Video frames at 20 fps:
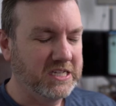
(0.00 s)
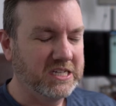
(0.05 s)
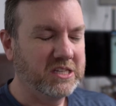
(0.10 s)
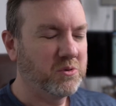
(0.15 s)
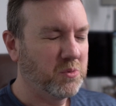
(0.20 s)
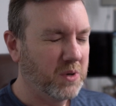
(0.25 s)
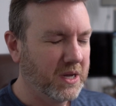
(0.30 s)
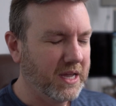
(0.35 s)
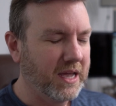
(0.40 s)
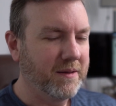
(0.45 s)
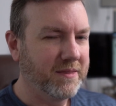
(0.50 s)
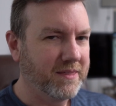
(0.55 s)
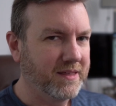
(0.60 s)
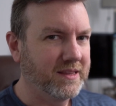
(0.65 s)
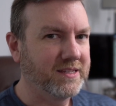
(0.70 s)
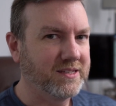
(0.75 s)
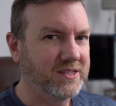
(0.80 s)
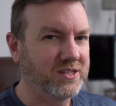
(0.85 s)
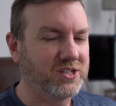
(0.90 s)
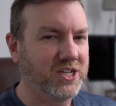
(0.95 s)
Either way, I think
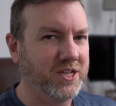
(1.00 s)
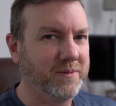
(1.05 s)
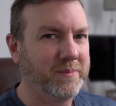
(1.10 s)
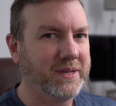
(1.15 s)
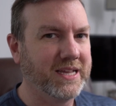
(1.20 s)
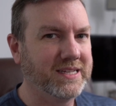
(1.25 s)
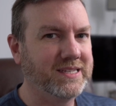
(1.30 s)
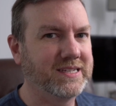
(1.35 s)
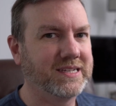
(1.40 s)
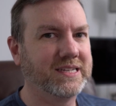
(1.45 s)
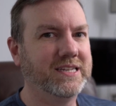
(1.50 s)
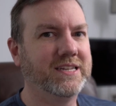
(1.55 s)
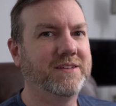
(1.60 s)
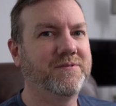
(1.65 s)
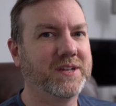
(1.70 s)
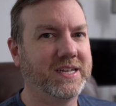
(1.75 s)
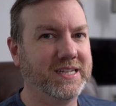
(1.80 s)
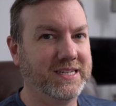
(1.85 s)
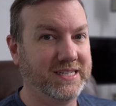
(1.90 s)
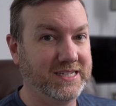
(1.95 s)
this is gonna be a
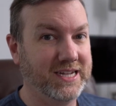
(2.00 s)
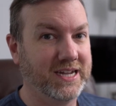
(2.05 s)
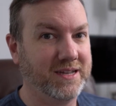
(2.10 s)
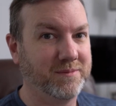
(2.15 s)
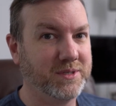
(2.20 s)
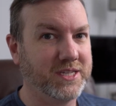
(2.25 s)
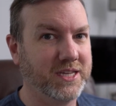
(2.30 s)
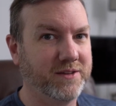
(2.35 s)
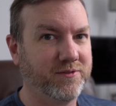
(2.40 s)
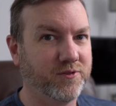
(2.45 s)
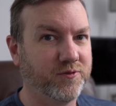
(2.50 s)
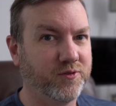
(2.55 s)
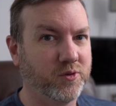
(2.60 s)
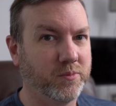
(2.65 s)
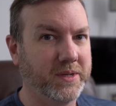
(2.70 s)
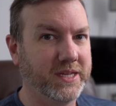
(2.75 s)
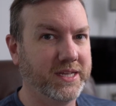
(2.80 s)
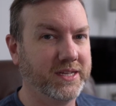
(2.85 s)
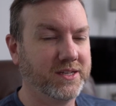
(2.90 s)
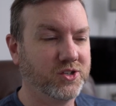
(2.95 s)
significant time saver for
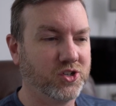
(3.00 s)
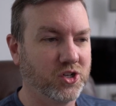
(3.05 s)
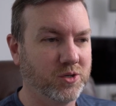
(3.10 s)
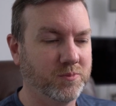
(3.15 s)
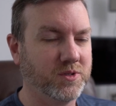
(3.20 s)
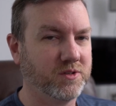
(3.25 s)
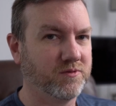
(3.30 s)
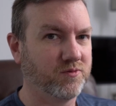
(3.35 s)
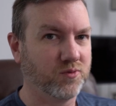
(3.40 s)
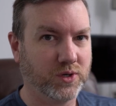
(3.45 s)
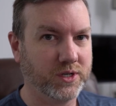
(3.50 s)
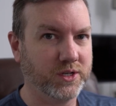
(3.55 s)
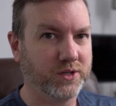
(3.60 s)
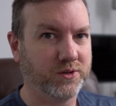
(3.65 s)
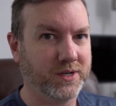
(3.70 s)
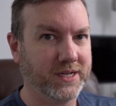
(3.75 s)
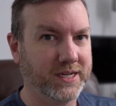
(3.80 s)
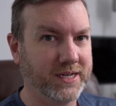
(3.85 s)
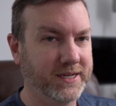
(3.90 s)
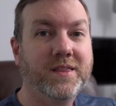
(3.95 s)
me in terms of
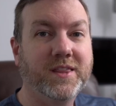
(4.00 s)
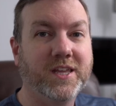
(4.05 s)
rendering.